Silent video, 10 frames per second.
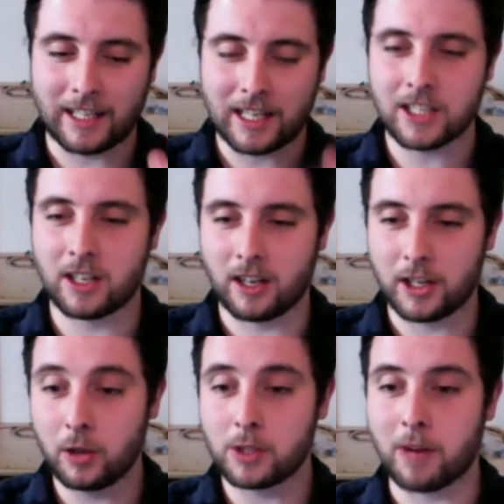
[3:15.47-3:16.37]
takes a, a
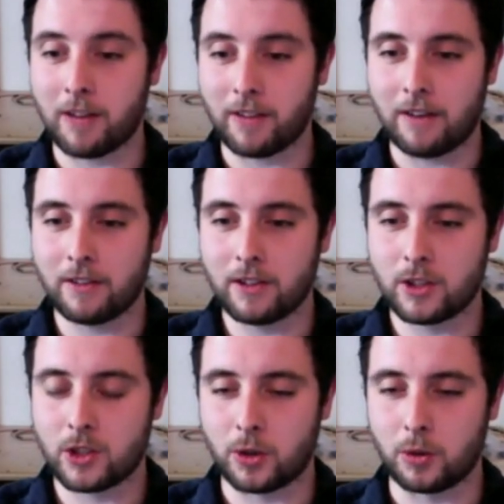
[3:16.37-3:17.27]
huge amount of
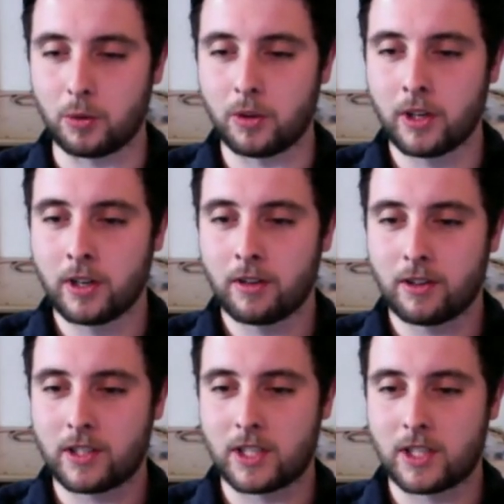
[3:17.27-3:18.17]
effort to
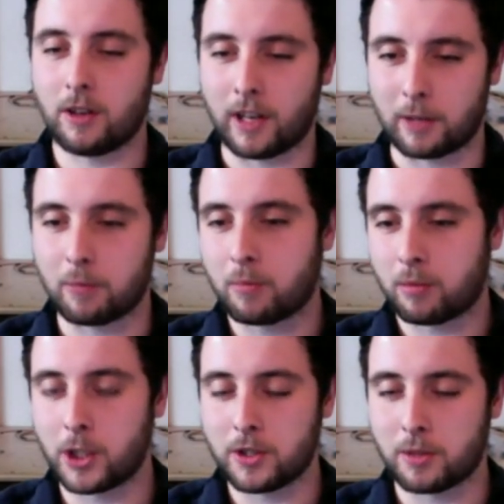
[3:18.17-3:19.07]
design, like
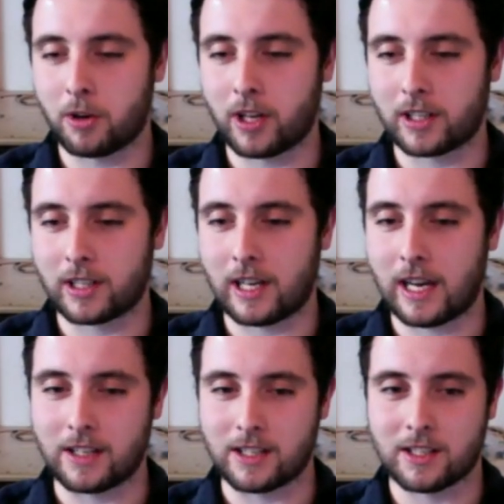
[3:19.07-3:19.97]
produce a product that
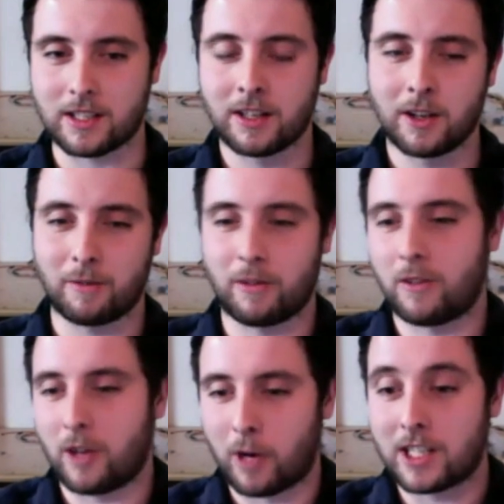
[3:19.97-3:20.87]
has
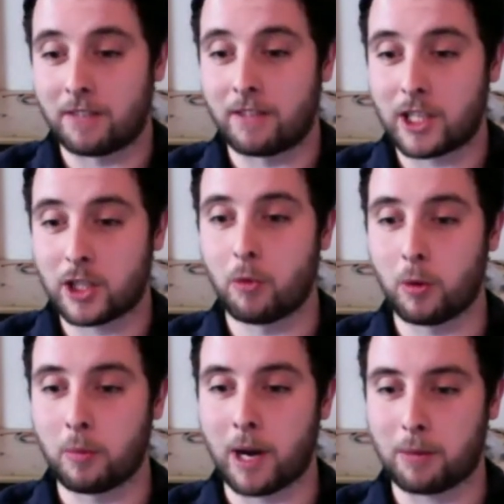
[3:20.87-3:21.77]
a relatively small
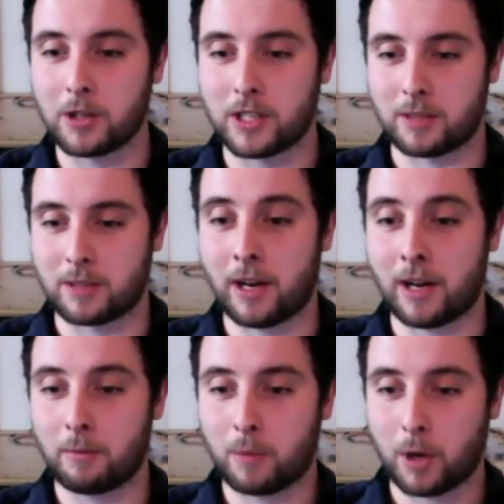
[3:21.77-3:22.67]
amount of processor power,
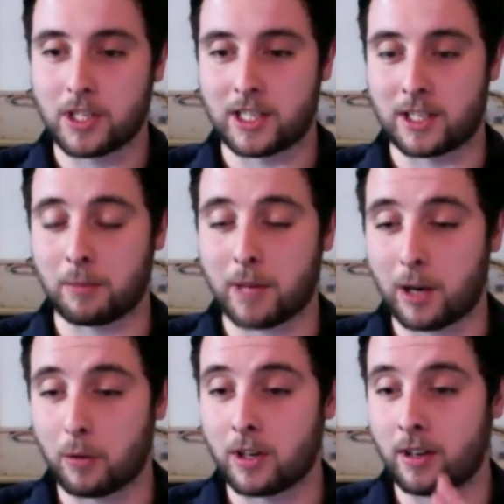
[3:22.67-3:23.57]
processing power,
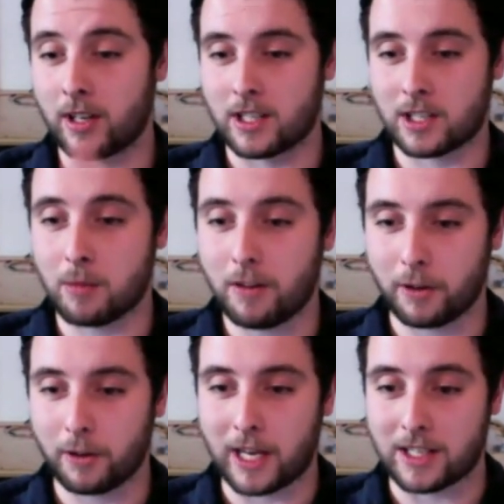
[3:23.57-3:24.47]
whereas a
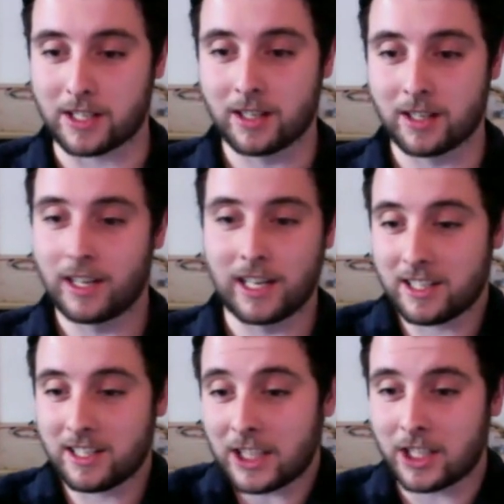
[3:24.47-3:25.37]
smartphone has is
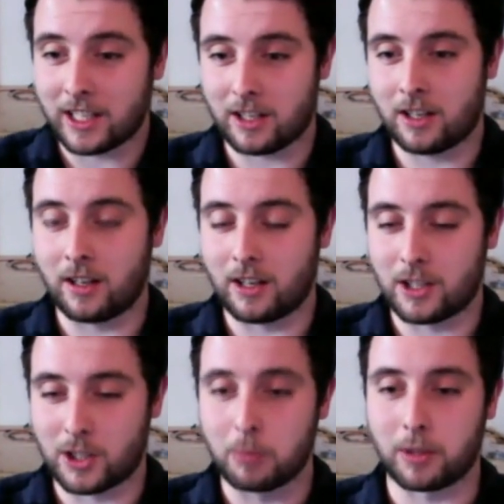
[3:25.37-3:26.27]
essentially a,
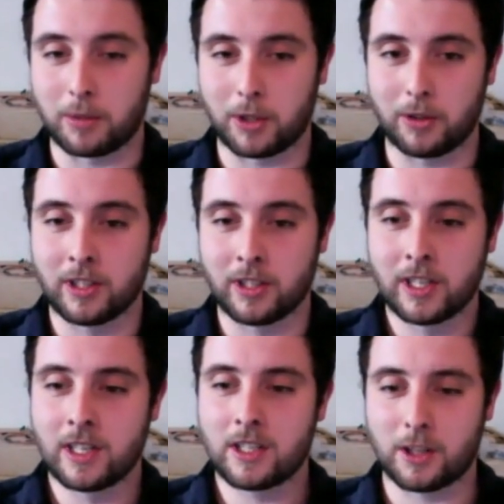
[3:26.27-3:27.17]
a supercomputer.
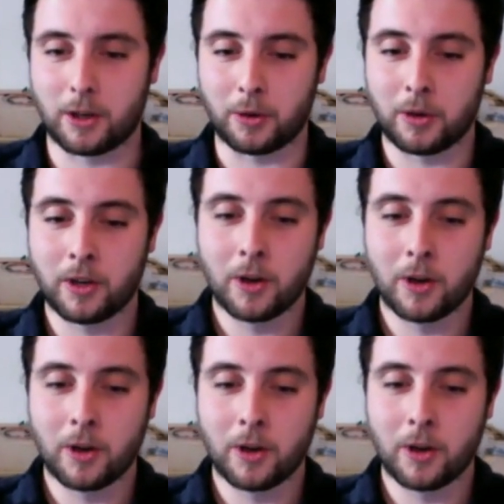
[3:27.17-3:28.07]
So
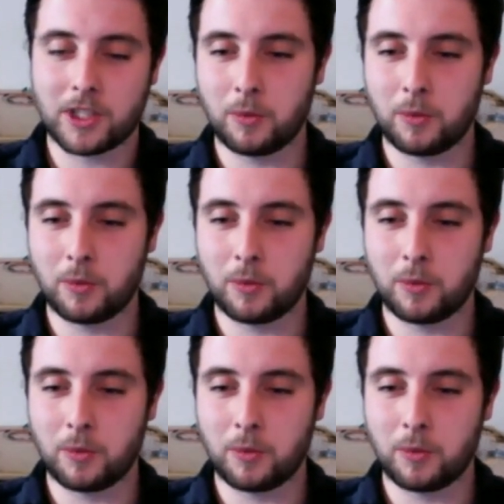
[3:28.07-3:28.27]
once you